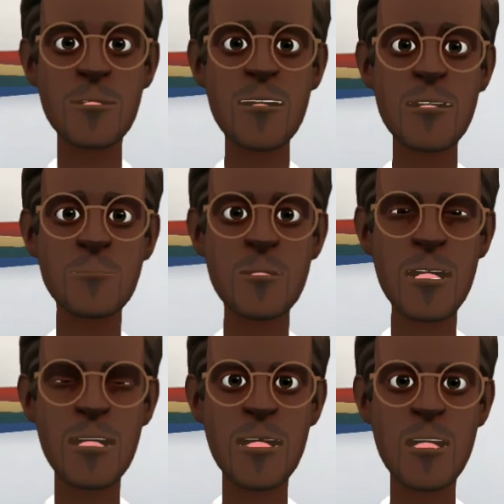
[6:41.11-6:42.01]
The Viper
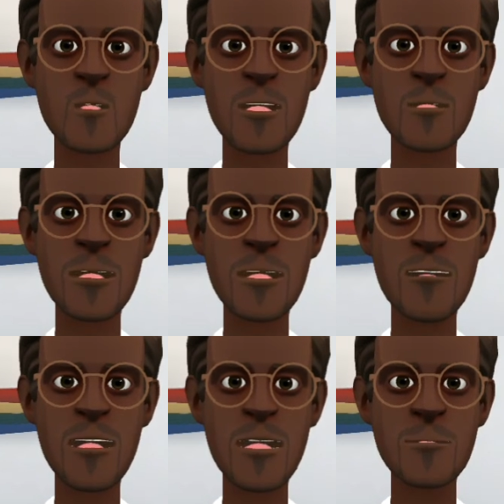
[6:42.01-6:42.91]
8 kHz is
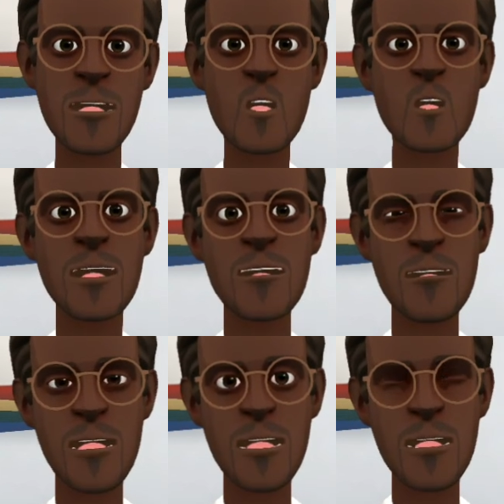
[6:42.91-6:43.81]
available on the
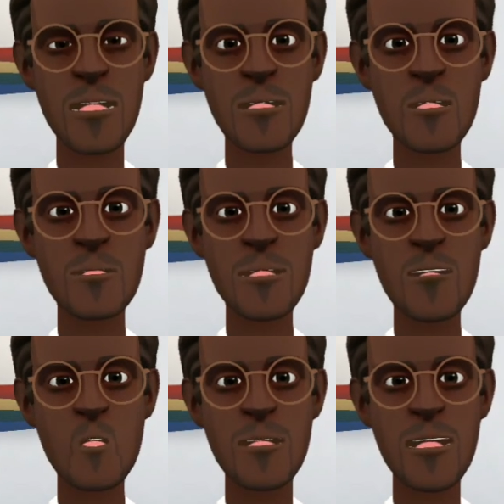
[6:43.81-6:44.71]
official Razer site
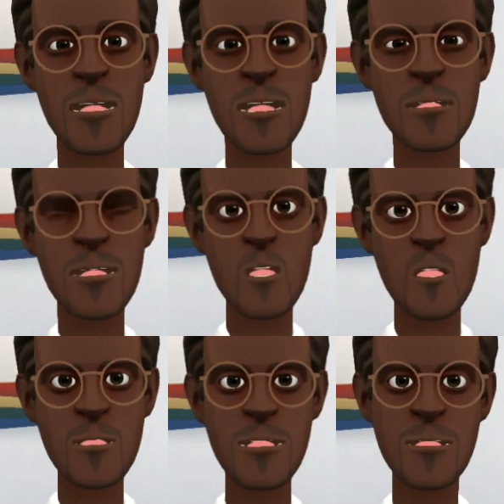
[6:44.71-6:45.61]
for
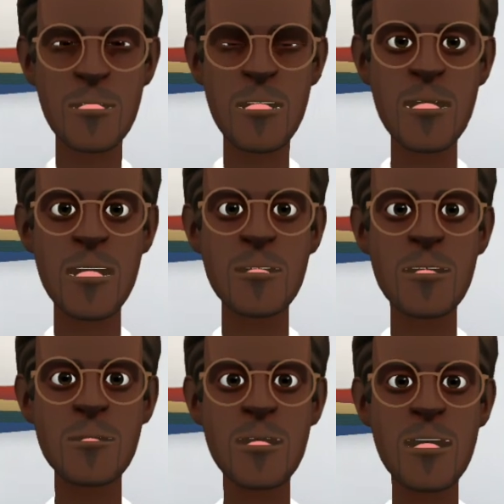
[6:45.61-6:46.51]

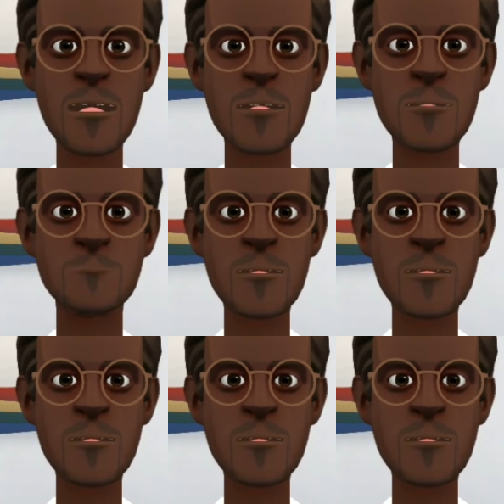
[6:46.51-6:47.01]
$79.99,